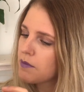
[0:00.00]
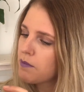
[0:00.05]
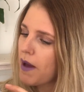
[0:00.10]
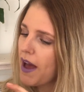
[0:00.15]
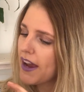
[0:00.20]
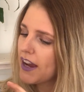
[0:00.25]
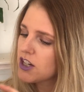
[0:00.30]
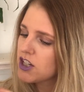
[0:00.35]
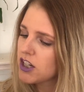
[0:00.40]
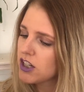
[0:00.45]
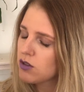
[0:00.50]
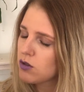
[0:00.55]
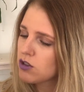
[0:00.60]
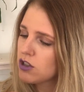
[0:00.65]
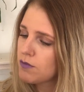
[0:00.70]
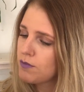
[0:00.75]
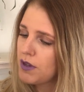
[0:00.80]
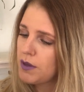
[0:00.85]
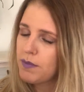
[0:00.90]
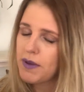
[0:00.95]
packaging is
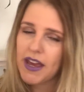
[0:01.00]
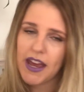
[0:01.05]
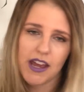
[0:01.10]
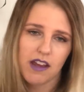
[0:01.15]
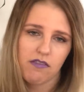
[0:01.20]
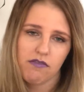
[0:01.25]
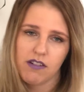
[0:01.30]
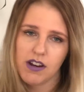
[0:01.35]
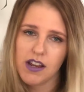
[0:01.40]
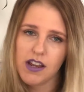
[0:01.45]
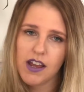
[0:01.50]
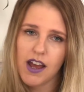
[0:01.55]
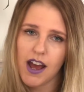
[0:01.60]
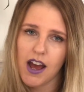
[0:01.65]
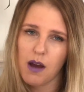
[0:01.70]
also BPA free,